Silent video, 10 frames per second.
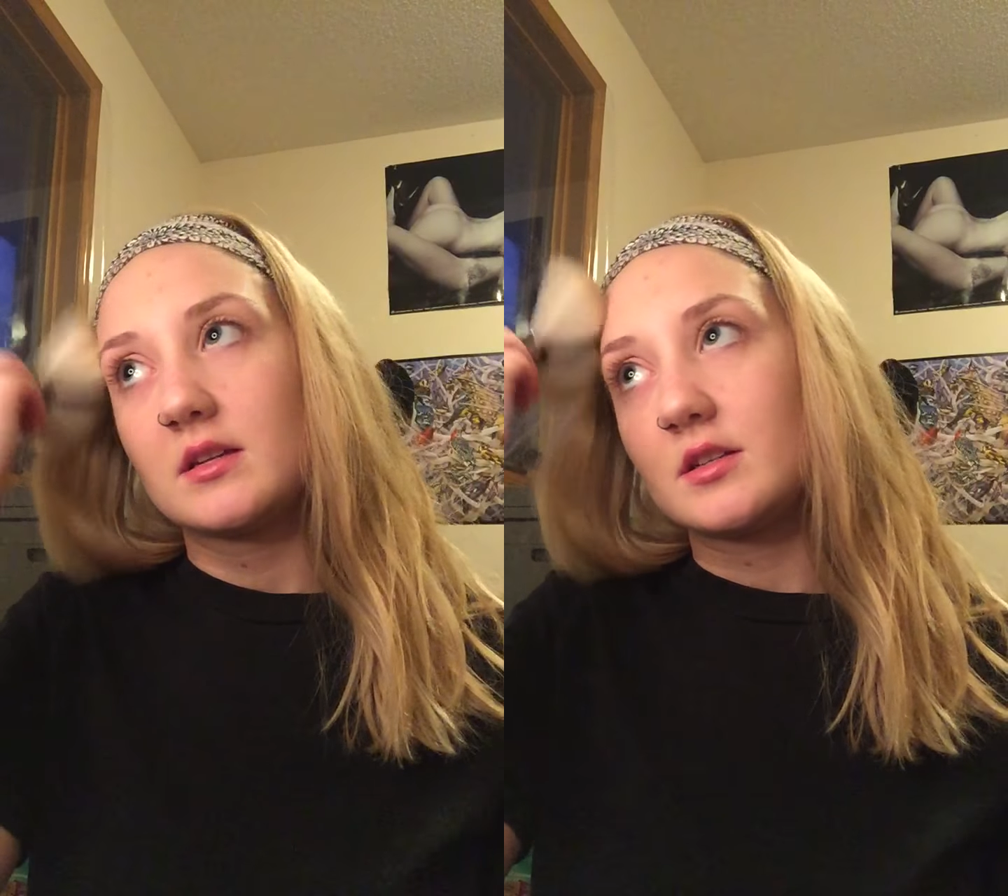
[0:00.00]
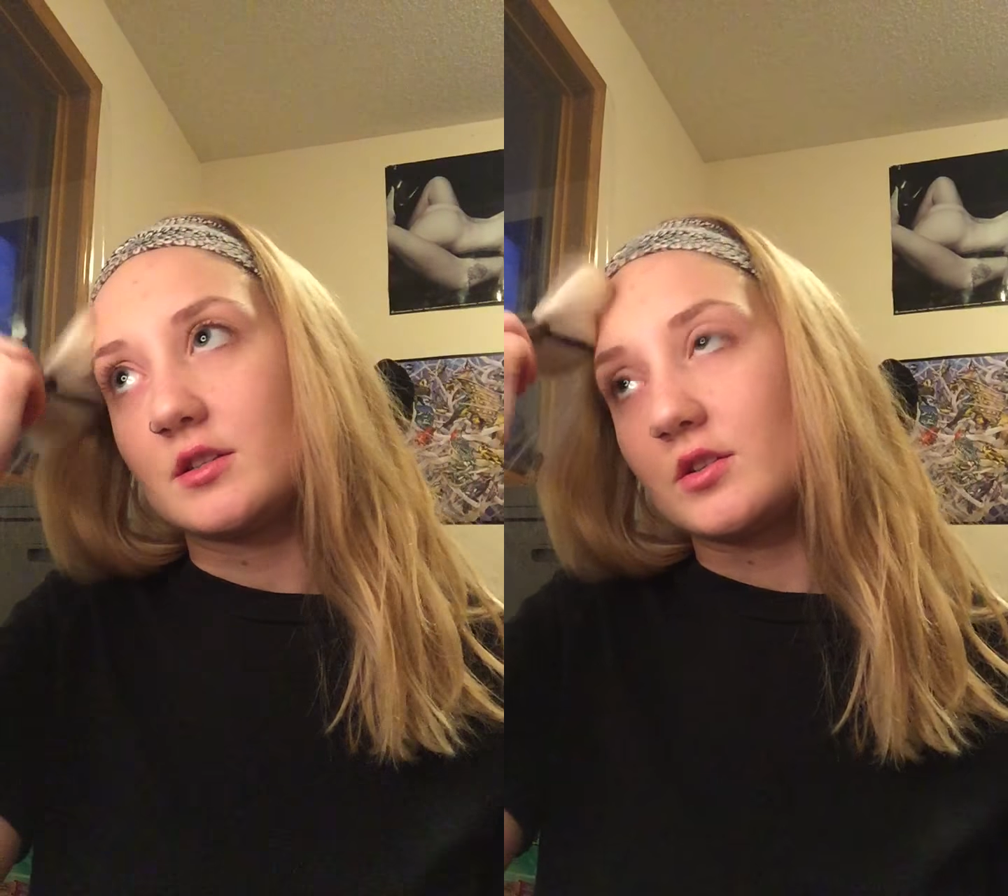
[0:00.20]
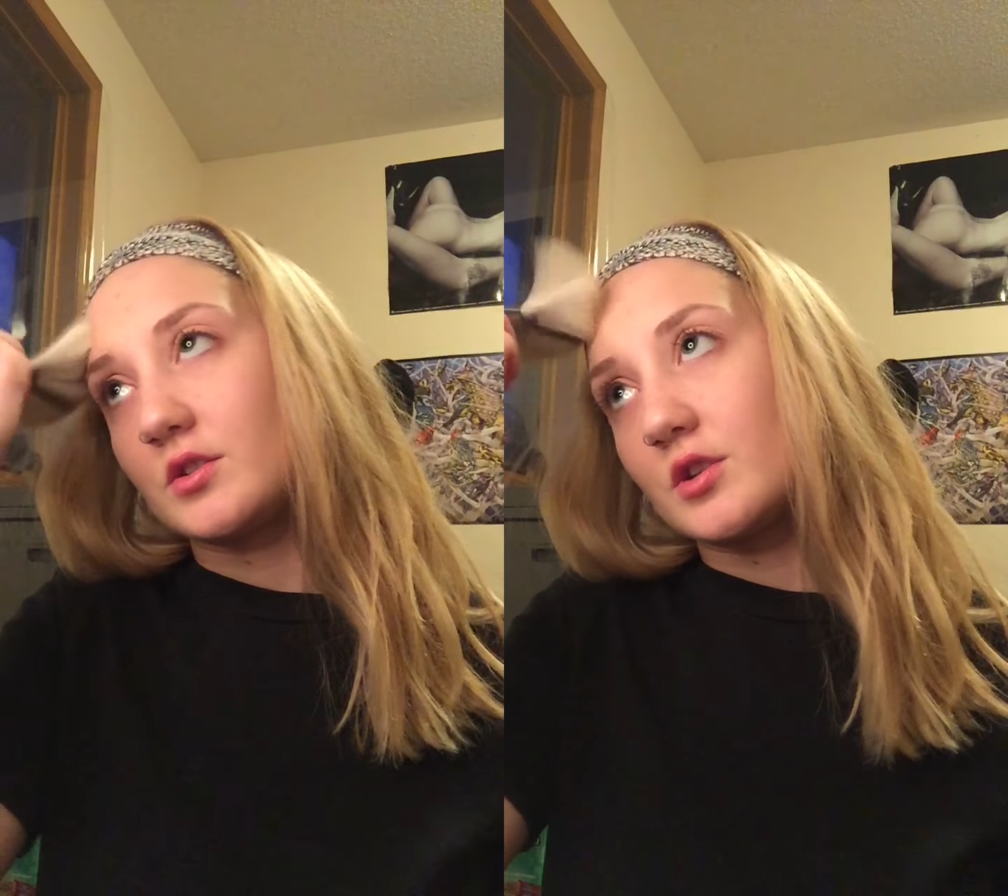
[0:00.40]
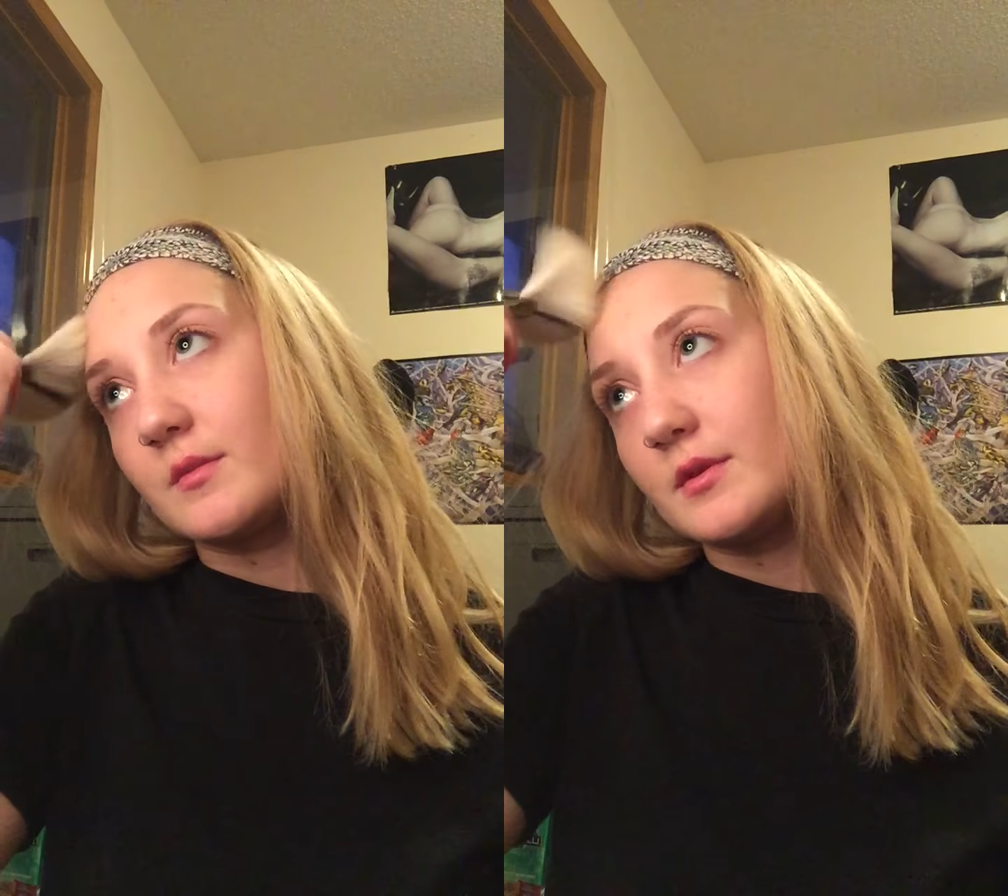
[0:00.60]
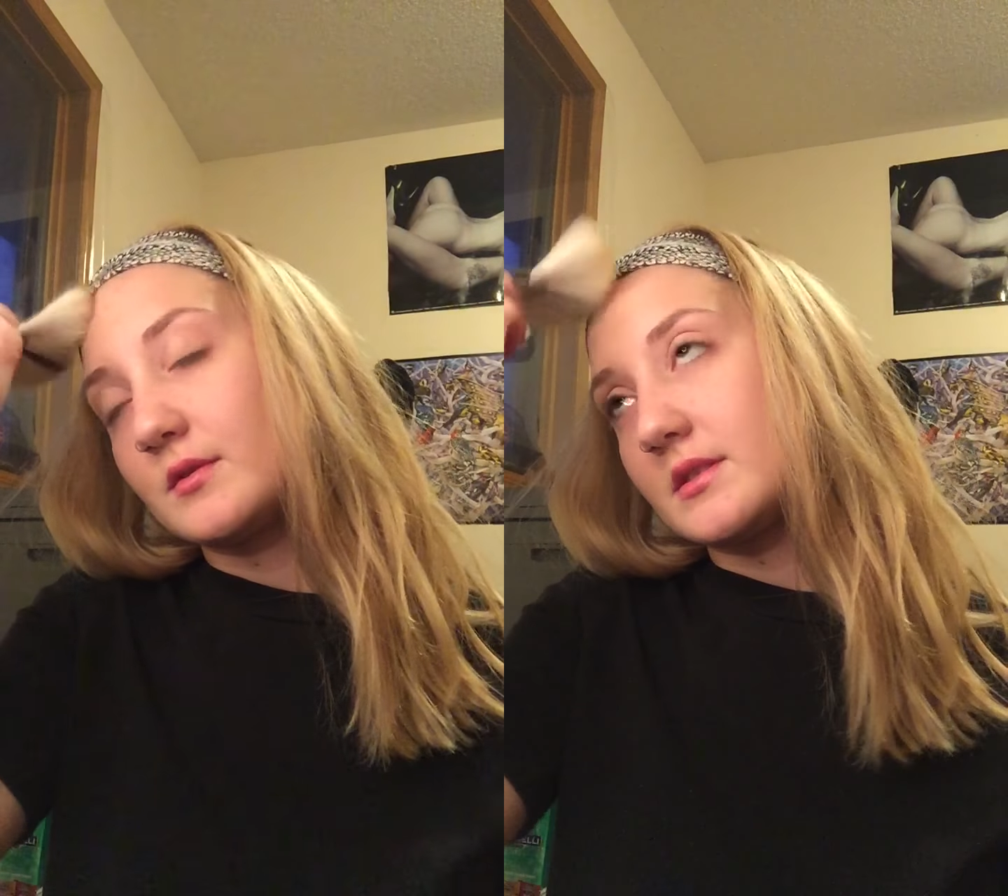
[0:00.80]

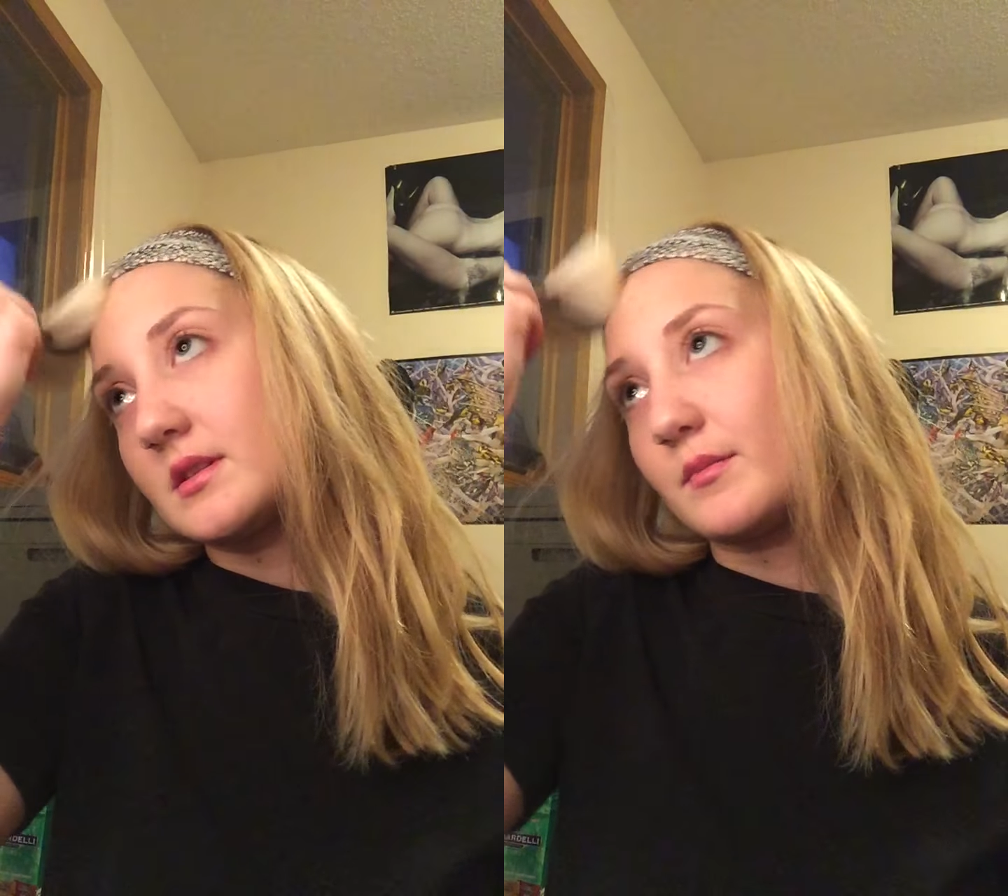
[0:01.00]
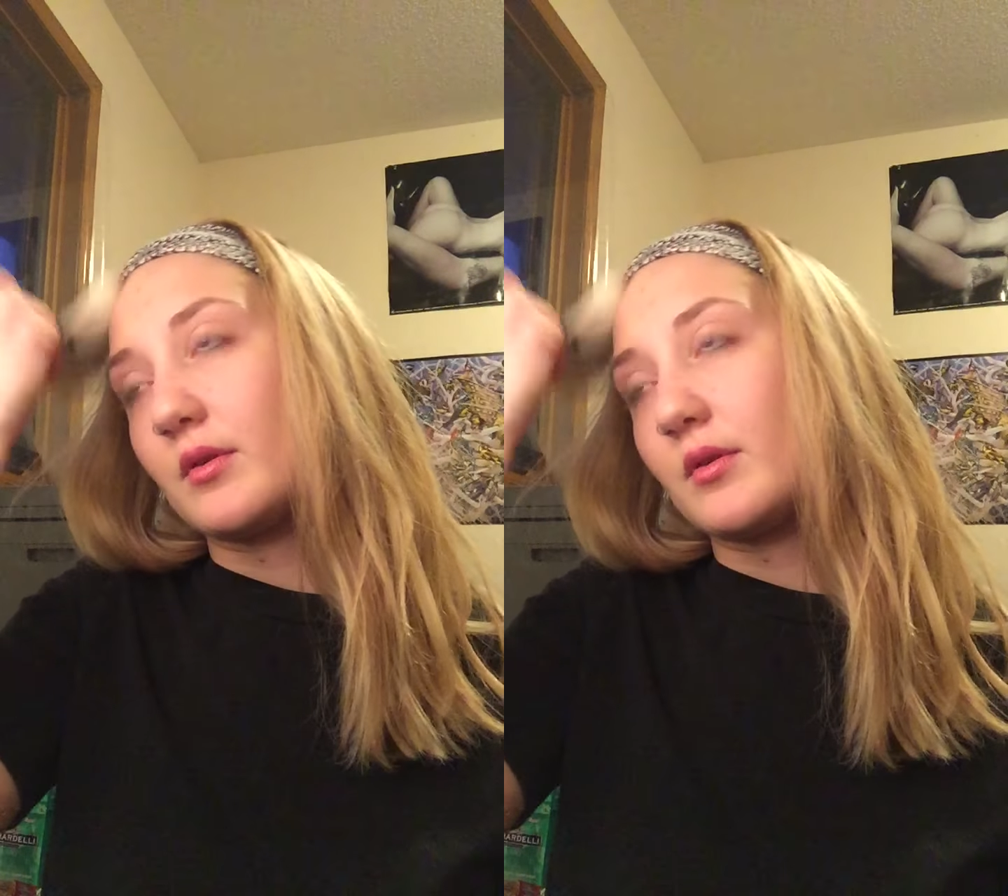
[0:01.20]
distributes the